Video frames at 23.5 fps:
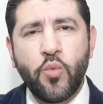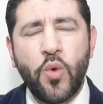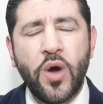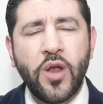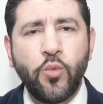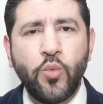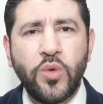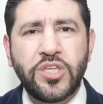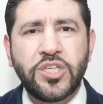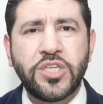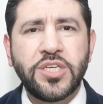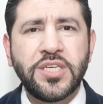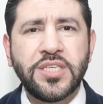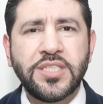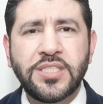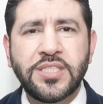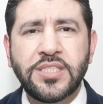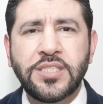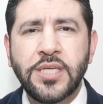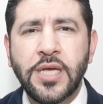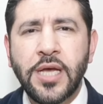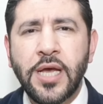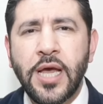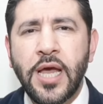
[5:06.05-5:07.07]
one which
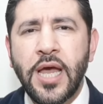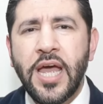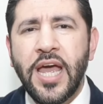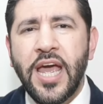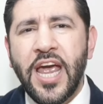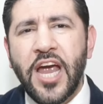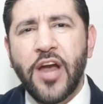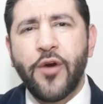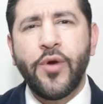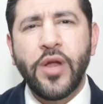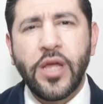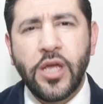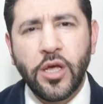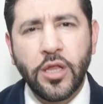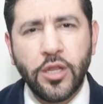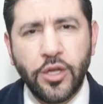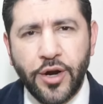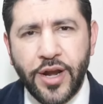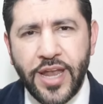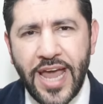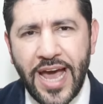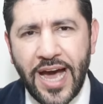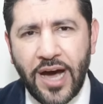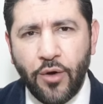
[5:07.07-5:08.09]
is
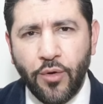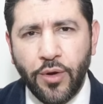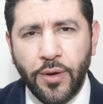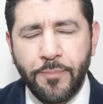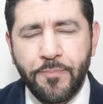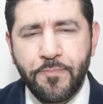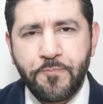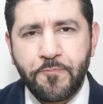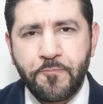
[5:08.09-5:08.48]
irregular noun,